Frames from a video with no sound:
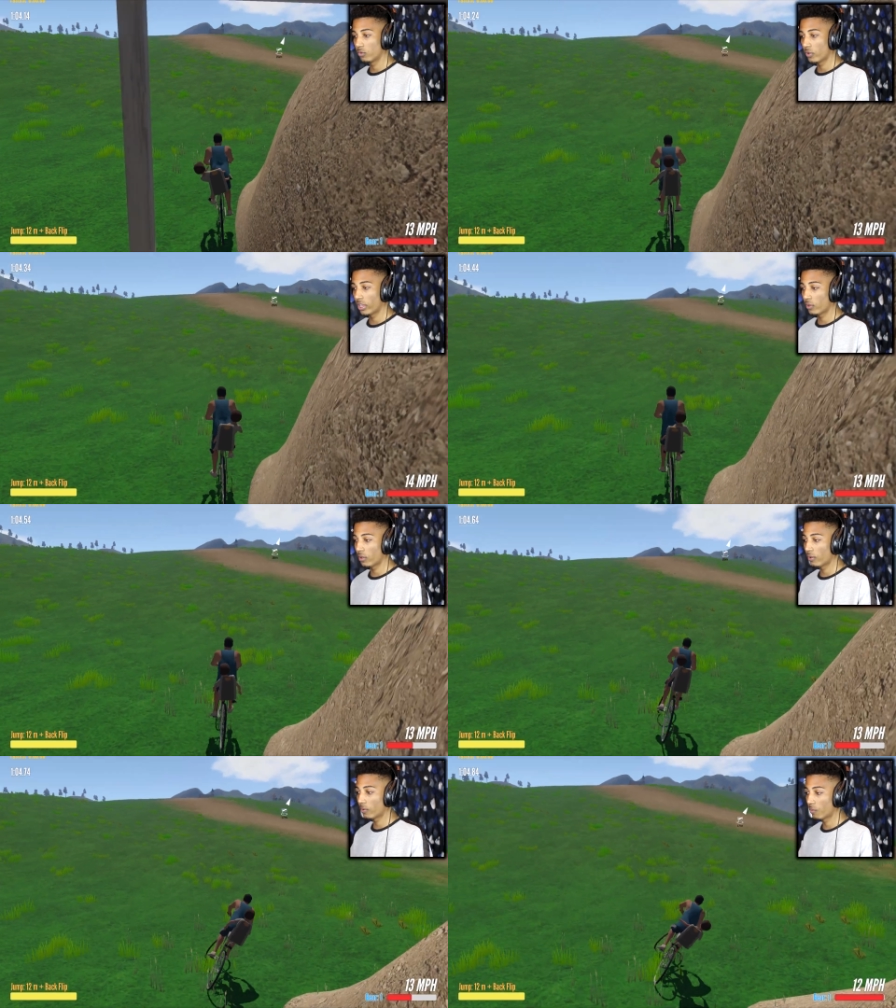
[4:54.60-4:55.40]
Wait, wait,
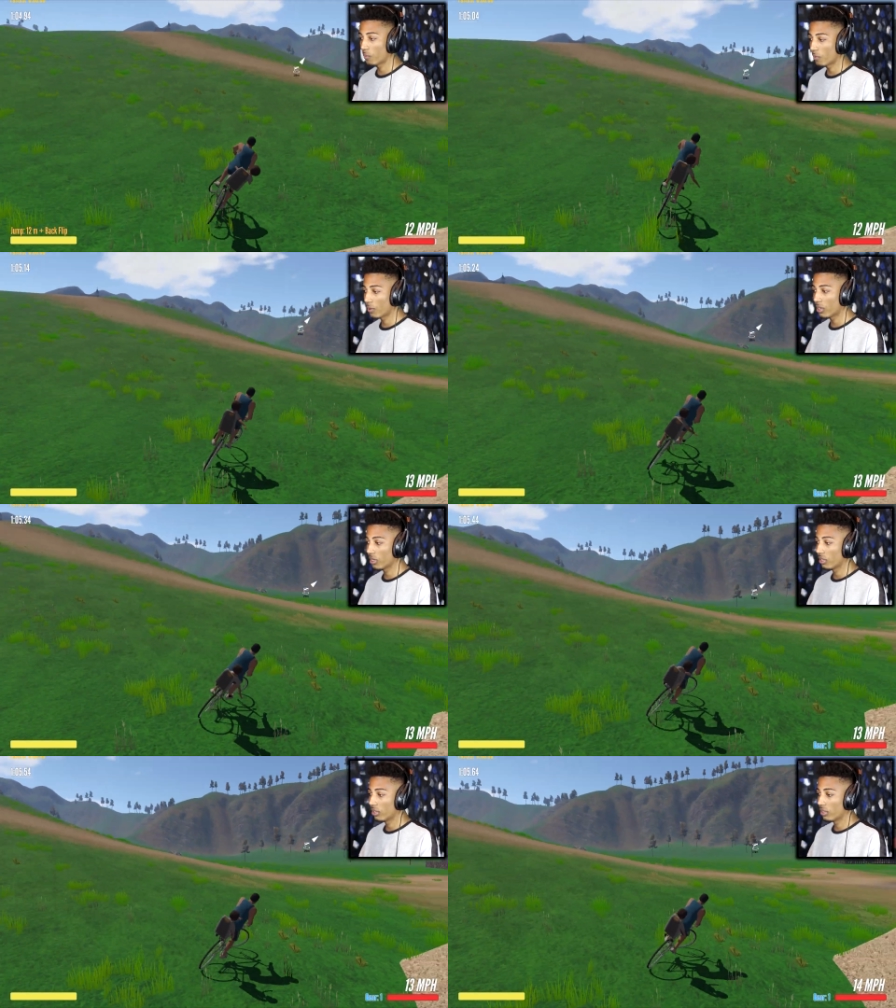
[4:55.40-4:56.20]
wait, wait, wait, wait, wait, wait.
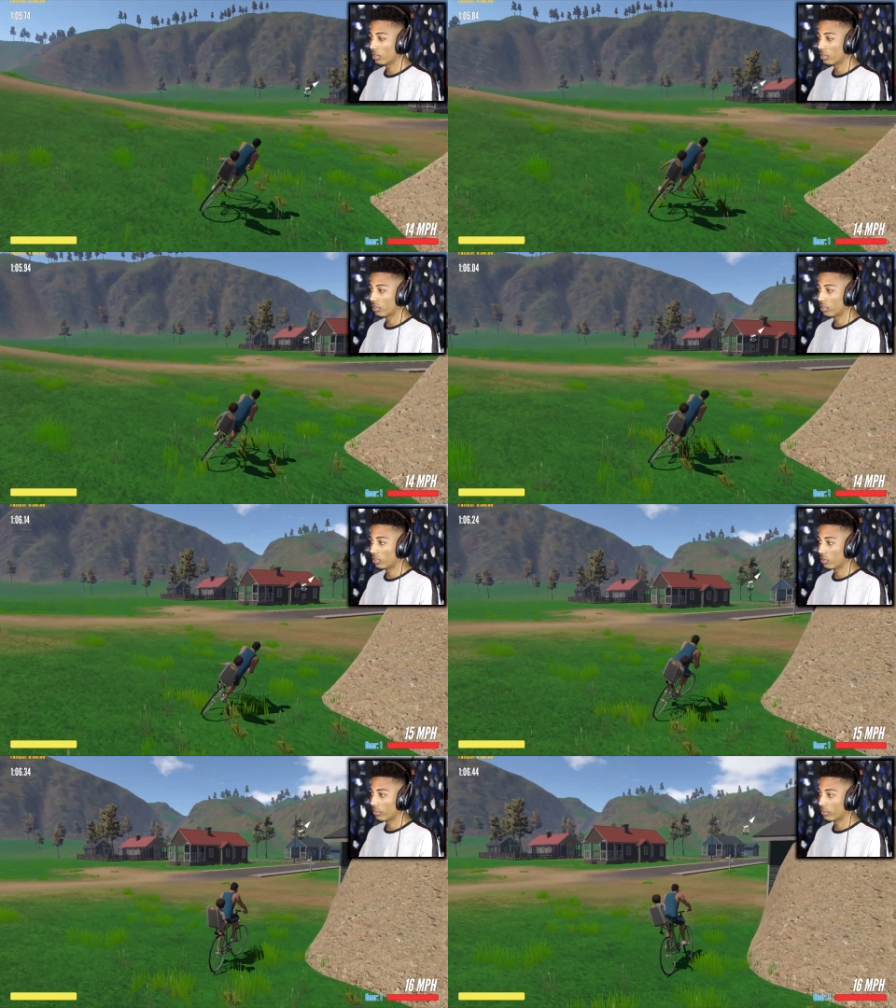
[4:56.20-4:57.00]

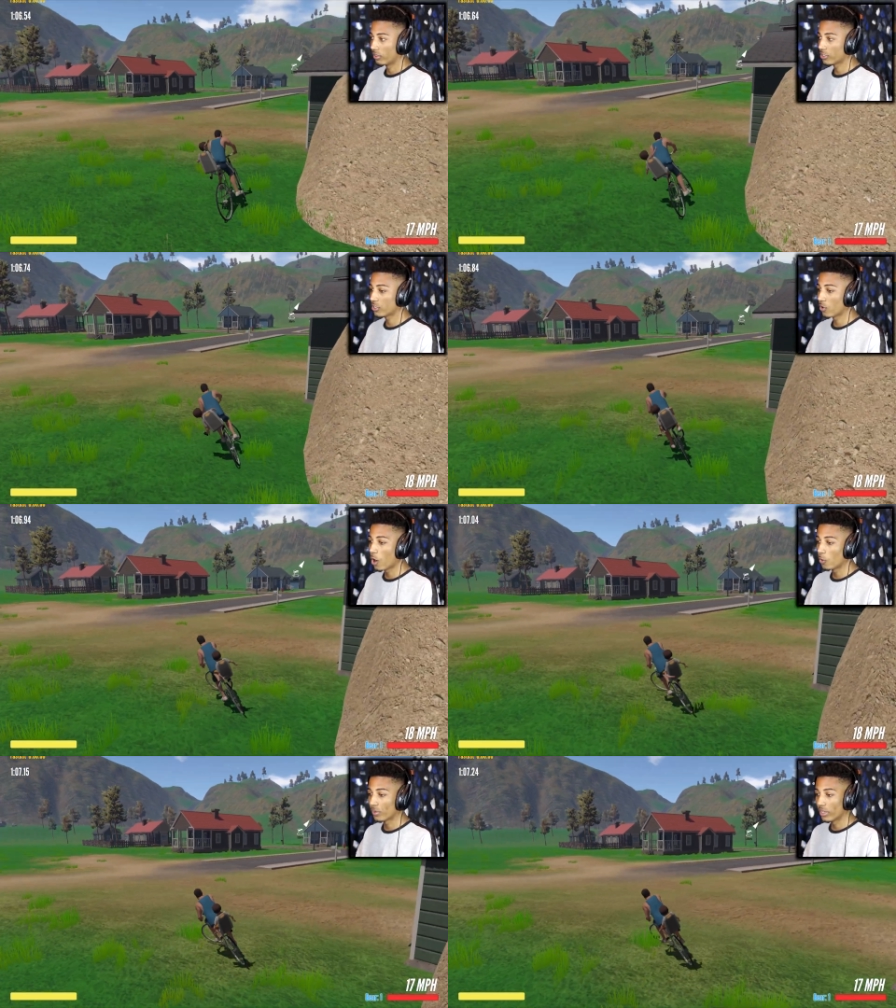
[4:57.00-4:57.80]
There's still
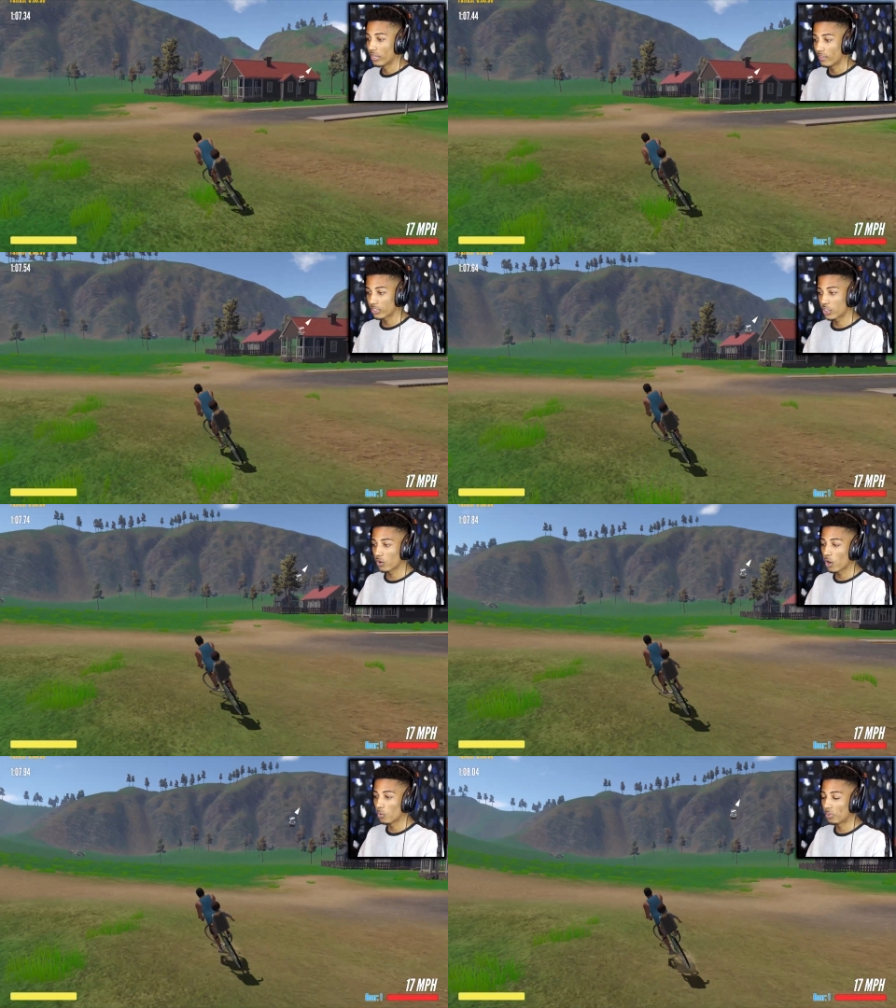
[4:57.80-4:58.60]
hope. There's still
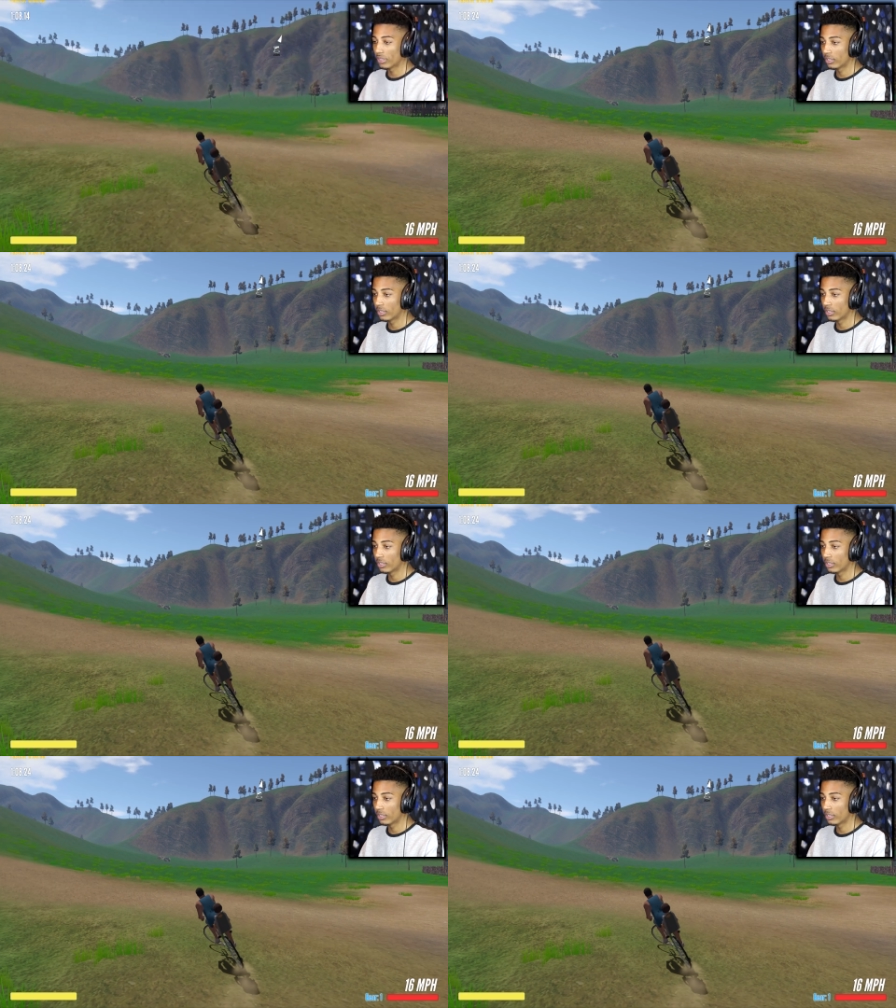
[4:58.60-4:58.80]
hope.